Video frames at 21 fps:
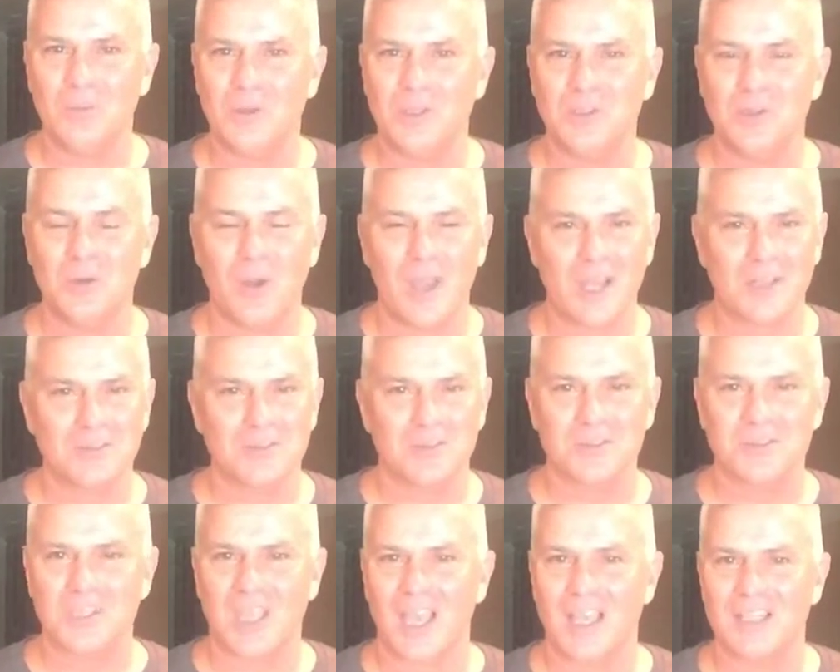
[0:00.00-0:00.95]
and we'd do
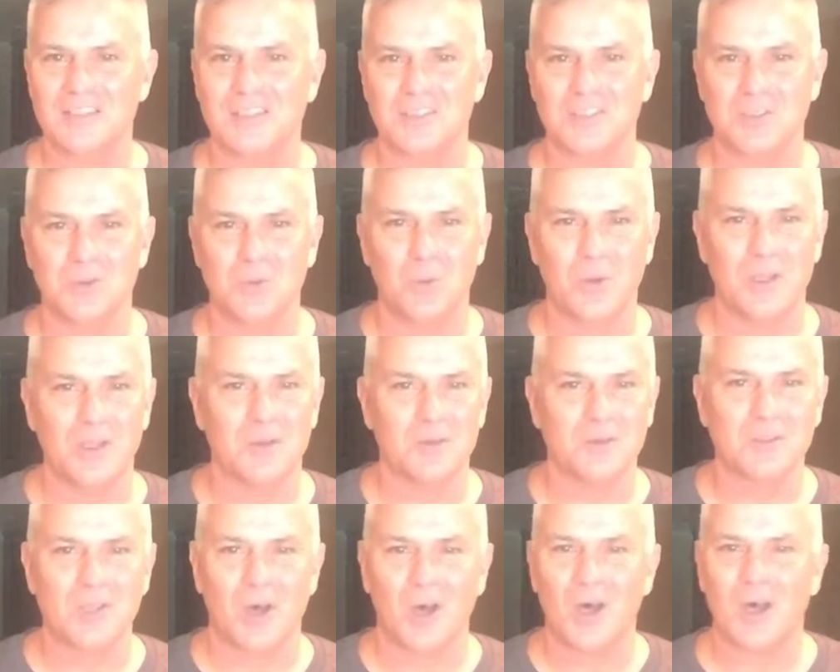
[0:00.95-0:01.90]
exercises, and we
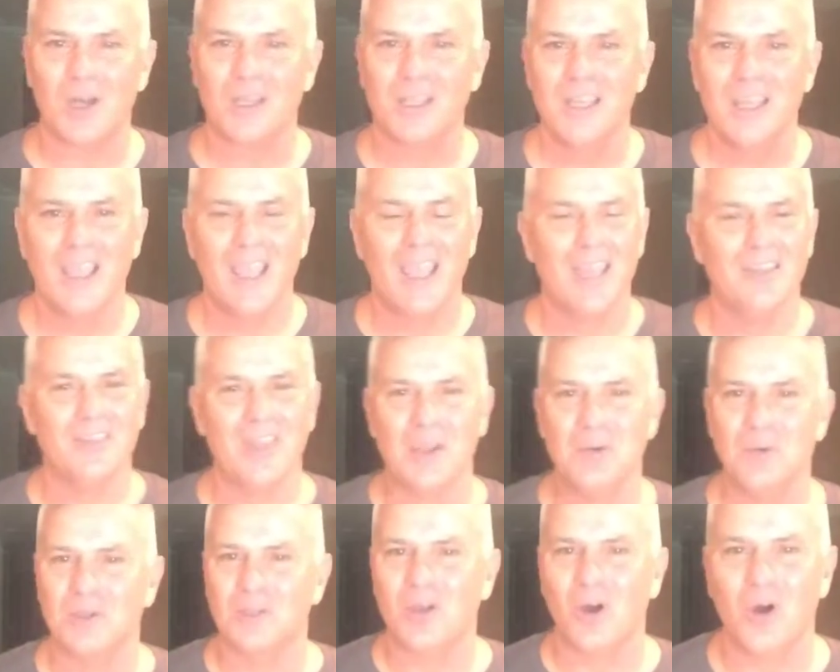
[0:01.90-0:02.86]
would talk, and
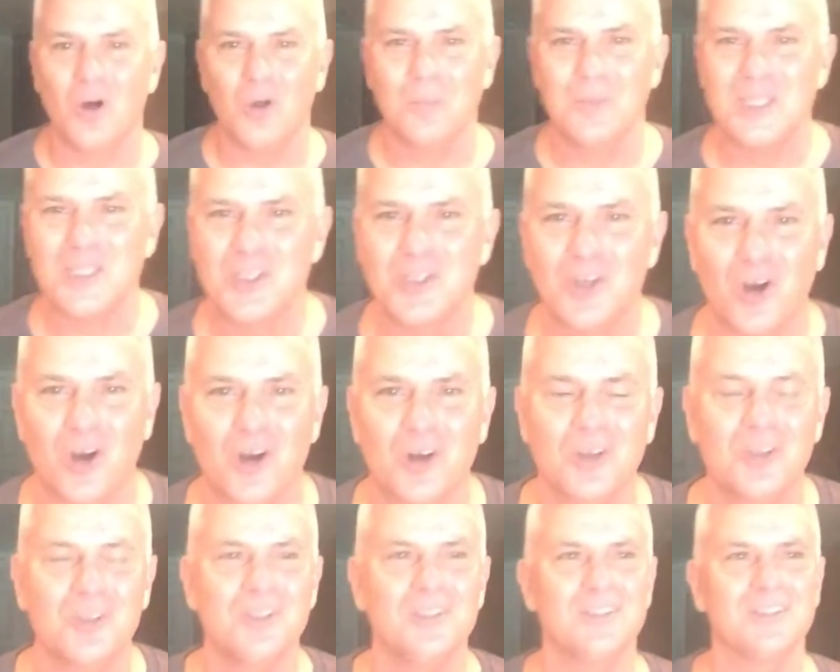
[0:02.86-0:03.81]
they would call me
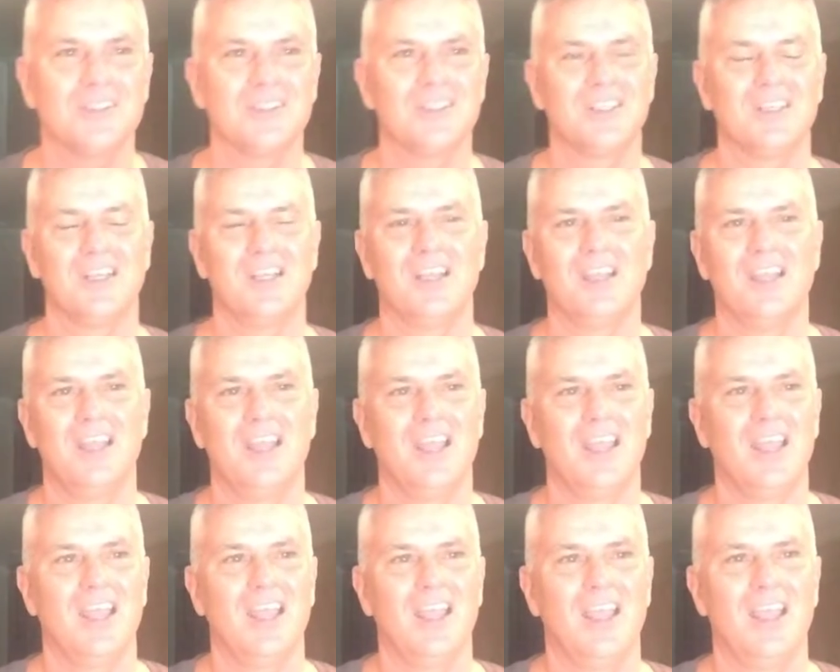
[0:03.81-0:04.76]
Colonel.
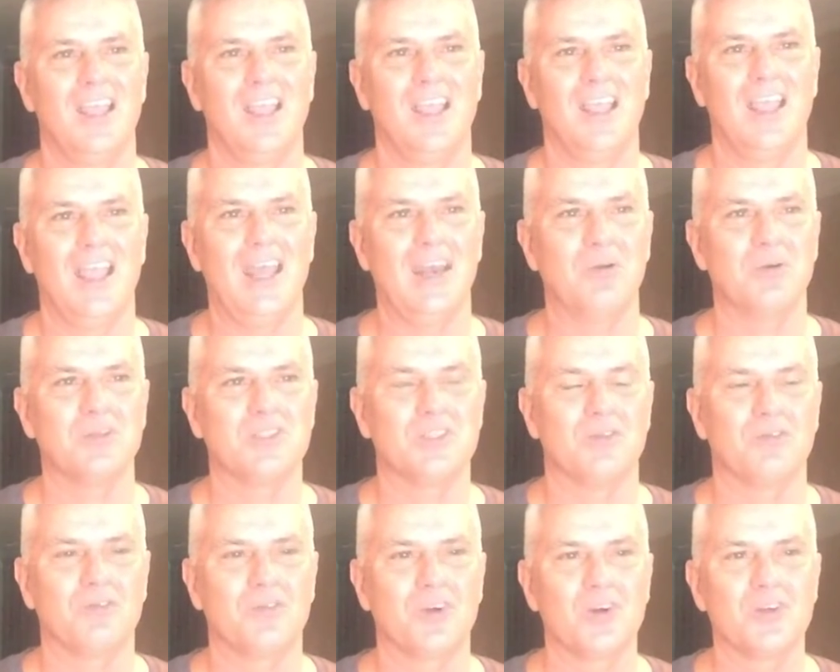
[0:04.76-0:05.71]
And it was
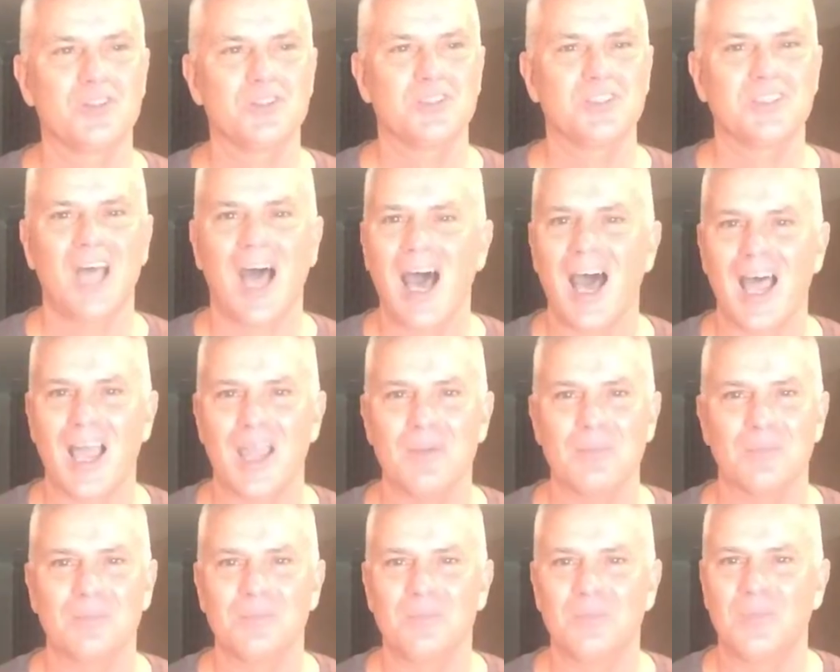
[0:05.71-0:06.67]
the first
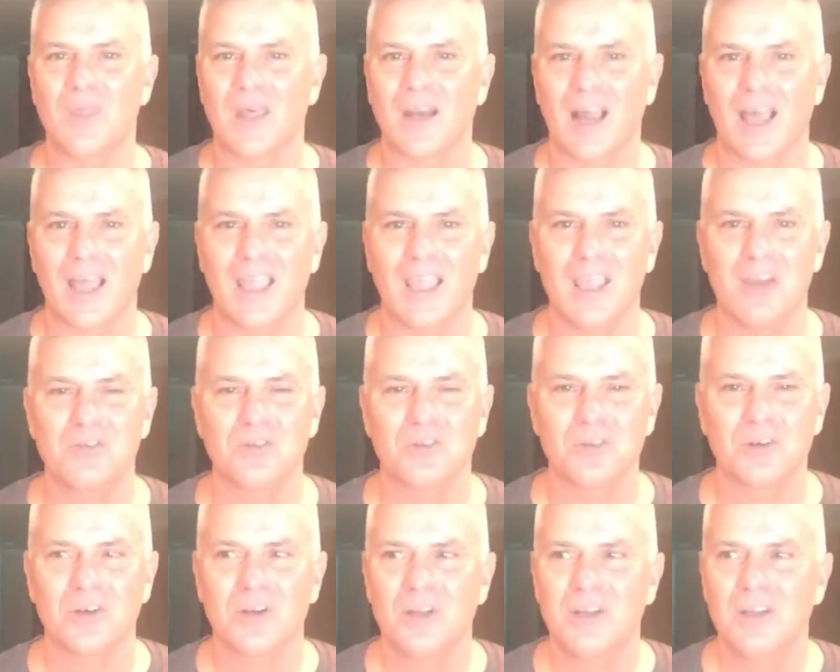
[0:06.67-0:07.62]
time that
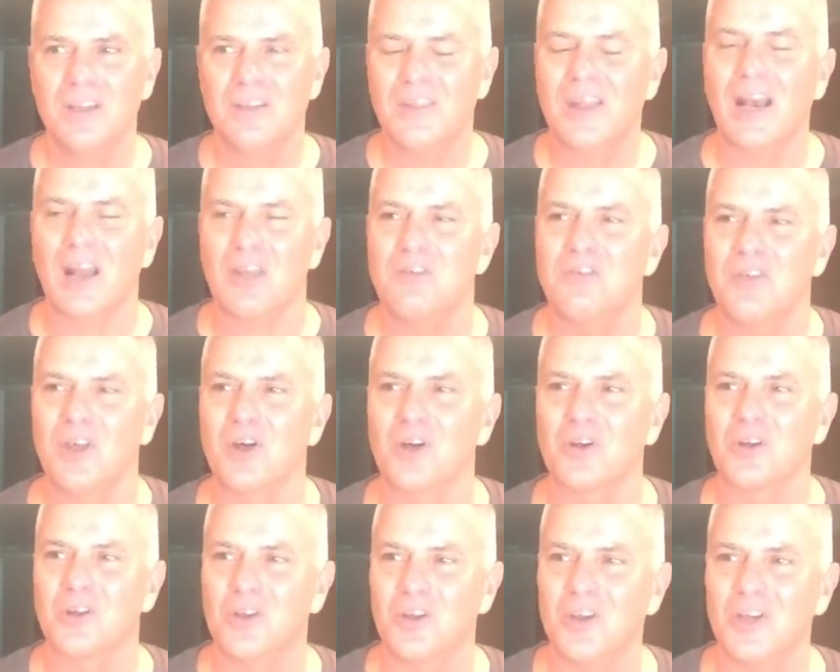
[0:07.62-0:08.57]
I
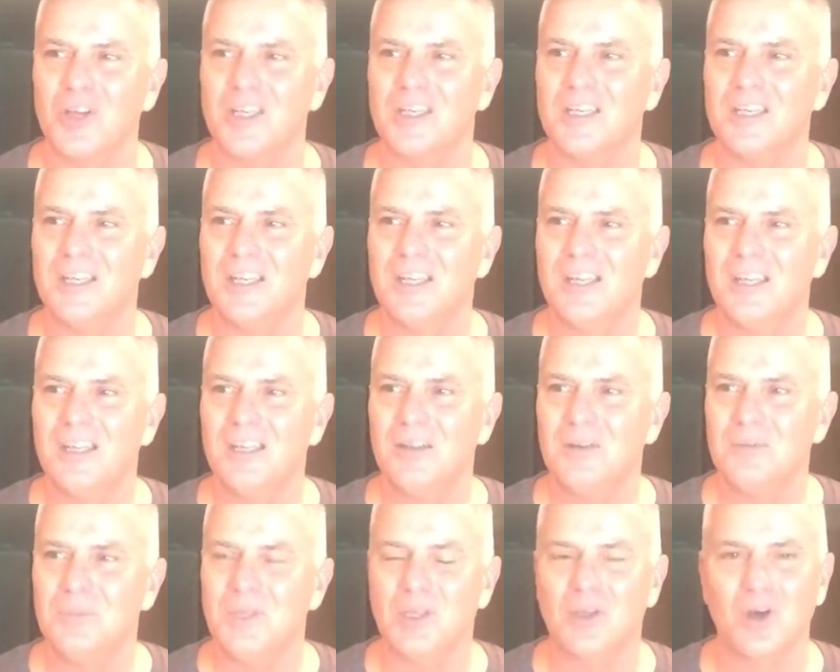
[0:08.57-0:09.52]
felt good
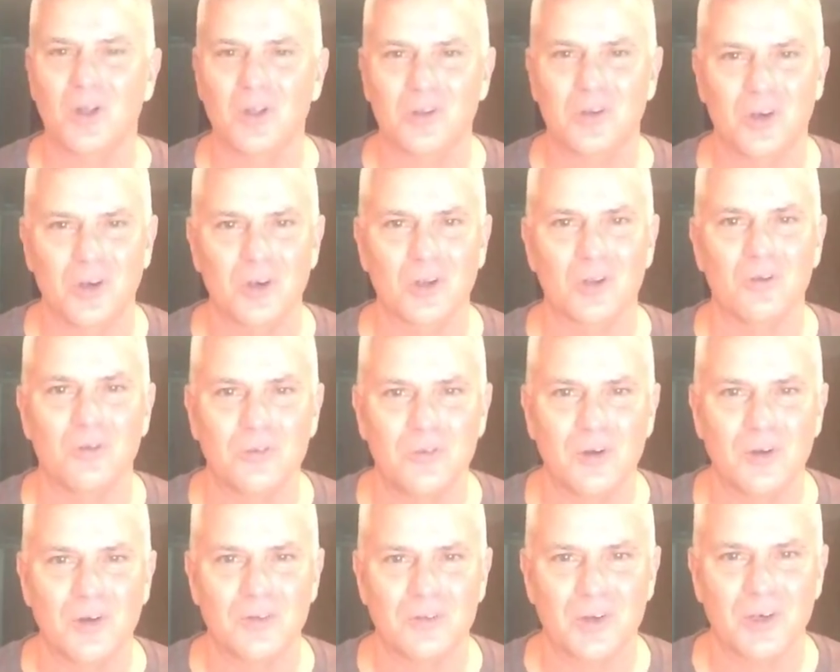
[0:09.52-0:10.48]
being called Colonel in a
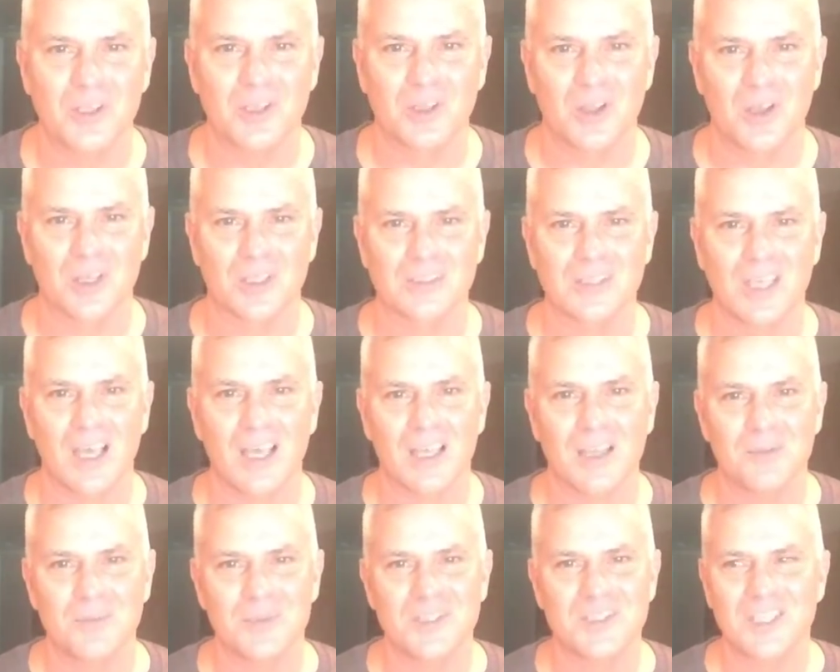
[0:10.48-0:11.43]
very, very long
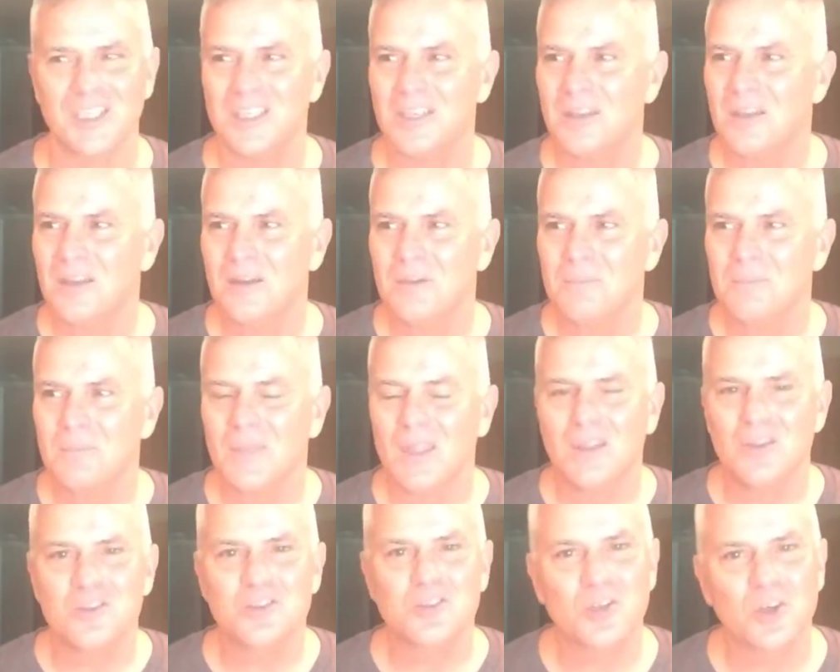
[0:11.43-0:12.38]
time. You see,
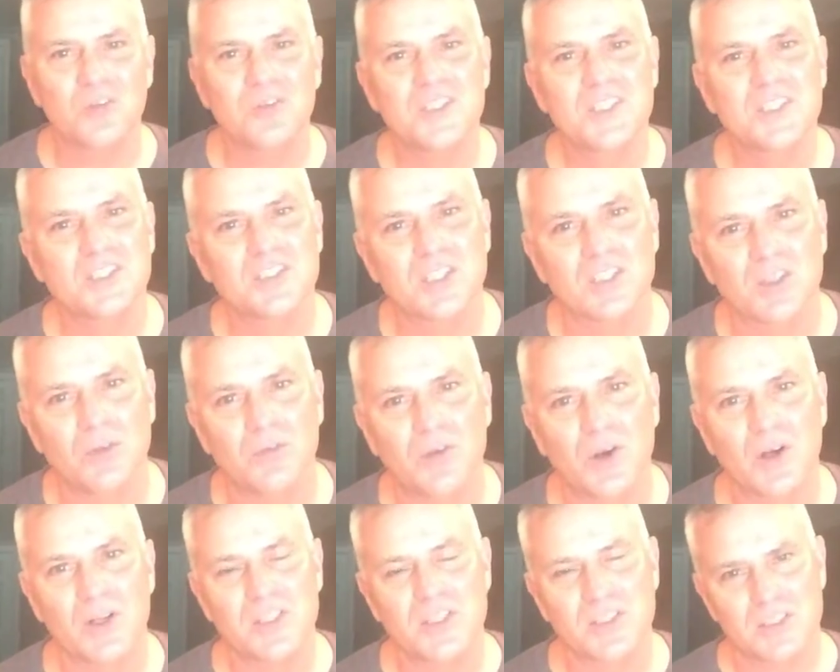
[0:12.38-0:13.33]
service is at the
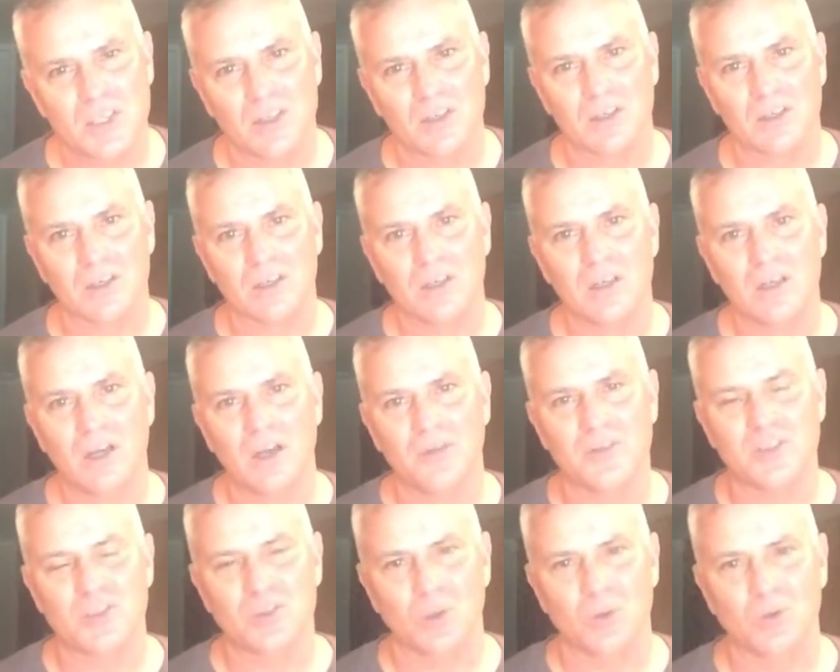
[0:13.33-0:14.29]
very center
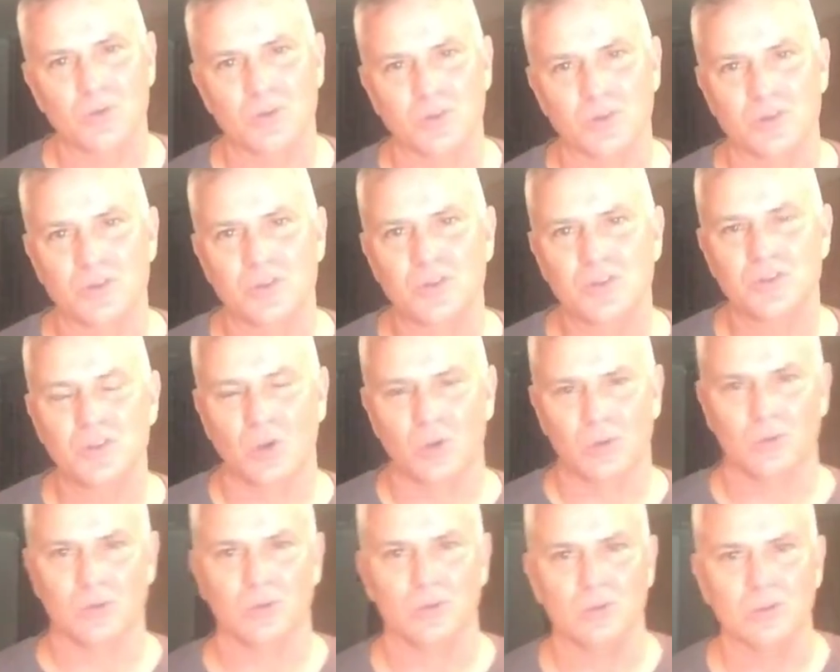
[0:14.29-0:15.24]
of a soldier's
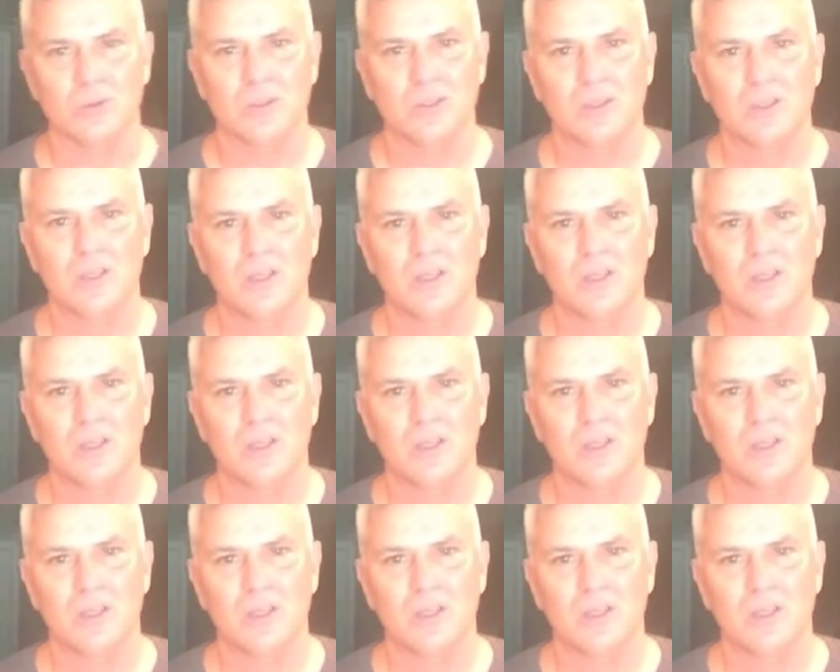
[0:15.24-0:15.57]
soul.